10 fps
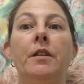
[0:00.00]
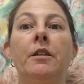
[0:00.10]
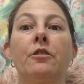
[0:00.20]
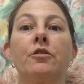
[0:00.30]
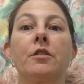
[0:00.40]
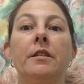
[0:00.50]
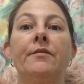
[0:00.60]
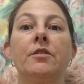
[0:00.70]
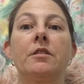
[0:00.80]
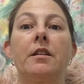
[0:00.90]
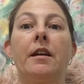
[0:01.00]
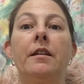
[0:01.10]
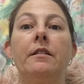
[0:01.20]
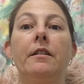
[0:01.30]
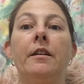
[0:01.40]
and it got delivered
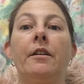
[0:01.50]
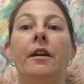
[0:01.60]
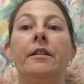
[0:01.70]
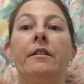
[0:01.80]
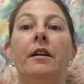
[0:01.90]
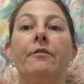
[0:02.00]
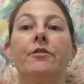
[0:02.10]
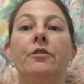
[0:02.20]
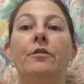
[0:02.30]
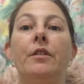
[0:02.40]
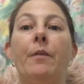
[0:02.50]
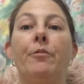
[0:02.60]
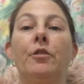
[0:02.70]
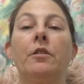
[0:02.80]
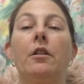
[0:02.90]
today, and I had an afternoon nap
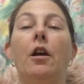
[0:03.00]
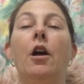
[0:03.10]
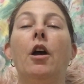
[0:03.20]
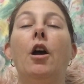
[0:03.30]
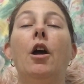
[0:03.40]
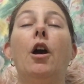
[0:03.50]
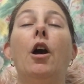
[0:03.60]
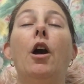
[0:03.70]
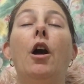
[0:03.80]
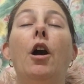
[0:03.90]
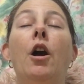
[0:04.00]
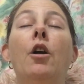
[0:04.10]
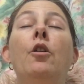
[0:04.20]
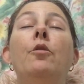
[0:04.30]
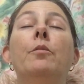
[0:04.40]
on it.
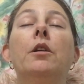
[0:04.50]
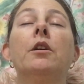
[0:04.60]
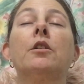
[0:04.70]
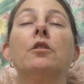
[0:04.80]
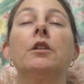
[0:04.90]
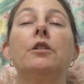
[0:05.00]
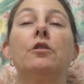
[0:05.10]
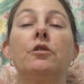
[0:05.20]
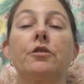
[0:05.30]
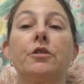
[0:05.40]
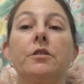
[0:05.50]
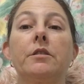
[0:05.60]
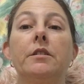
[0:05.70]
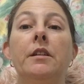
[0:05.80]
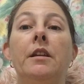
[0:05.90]
Oh my golly gosh,
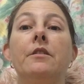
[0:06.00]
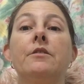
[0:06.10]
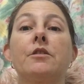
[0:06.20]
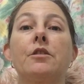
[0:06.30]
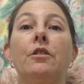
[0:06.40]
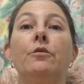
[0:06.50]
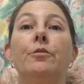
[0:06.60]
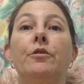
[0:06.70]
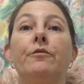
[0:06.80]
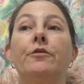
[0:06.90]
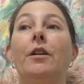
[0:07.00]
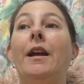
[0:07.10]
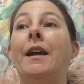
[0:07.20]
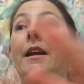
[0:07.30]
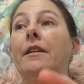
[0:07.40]
it is so beautiful.
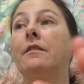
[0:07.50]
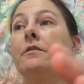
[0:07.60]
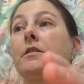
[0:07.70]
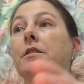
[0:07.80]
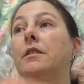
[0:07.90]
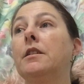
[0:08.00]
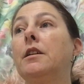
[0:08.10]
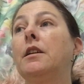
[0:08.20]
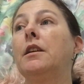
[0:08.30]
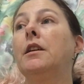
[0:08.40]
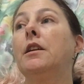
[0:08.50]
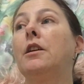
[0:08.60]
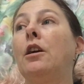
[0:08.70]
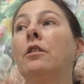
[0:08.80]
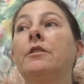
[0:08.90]
And
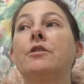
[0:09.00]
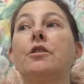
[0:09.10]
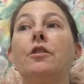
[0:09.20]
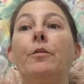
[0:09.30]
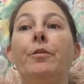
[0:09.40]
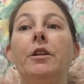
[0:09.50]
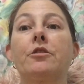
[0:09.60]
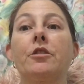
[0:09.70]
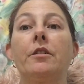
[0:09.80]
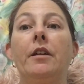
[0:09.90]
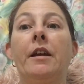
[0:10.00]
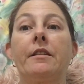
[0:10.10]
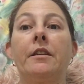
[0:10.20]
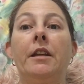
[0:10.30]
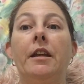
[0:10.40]
I'll insert a picture
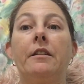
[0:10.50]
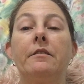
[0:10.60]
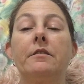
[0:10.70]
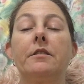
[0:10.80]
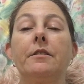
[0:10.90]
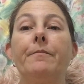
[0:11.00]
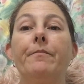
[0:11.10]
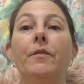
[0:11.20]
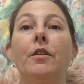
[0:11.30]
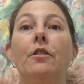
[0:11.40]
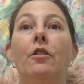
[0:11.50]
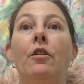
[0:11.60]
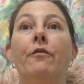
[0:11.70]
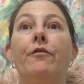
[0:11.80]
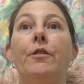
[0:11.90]
at the end
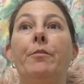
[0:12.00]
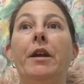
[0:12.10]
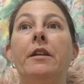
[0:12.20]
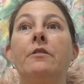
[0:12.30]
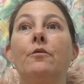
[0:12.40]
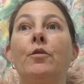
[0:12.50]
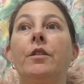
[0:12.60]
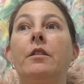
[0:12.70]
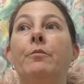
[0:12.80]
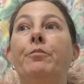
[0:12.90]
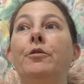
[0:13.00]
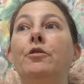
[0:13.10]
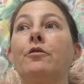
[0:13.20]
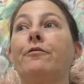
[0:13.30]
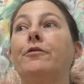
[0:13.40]
of the bed with the
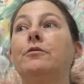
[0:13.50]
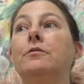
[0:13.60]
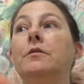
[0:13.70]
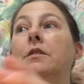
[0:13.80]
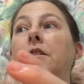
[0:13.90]
beautiful